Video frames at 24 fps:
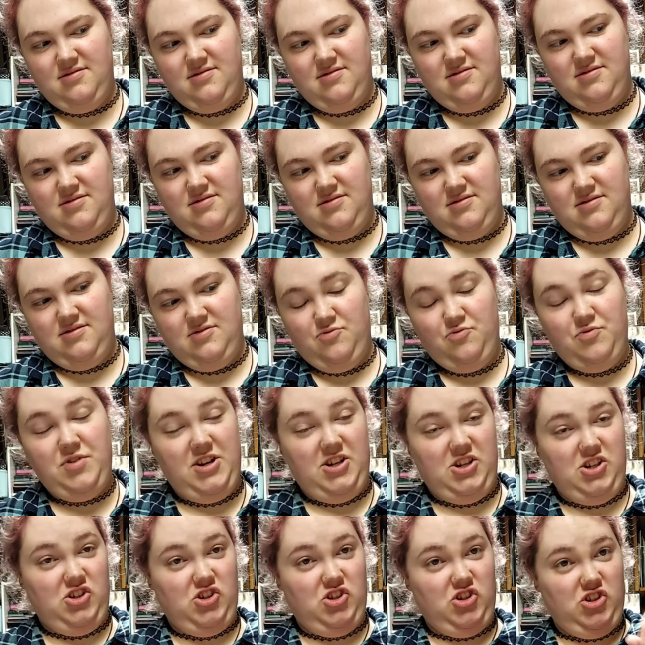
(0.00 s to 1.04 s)

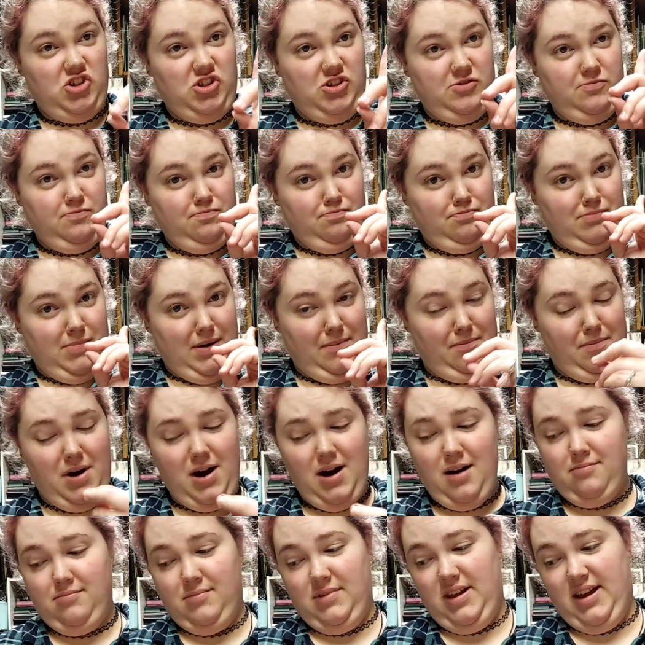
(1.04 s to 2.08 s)
which my mom
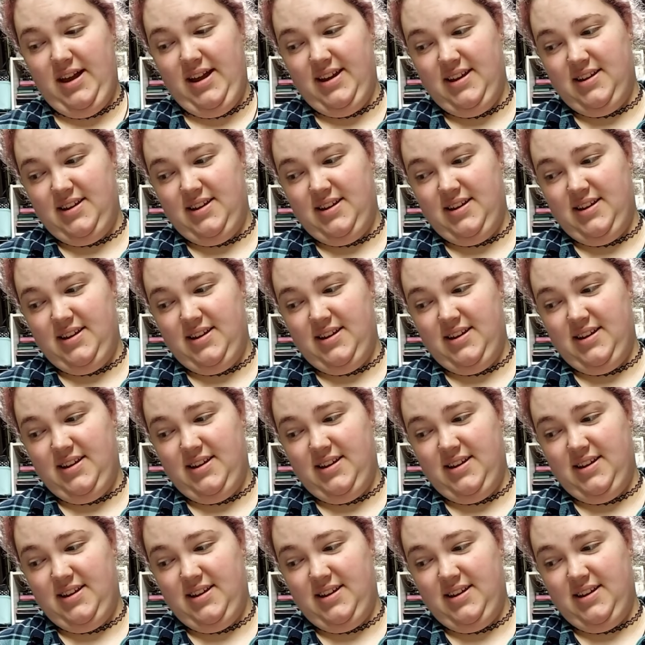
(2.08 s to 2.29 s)
likes,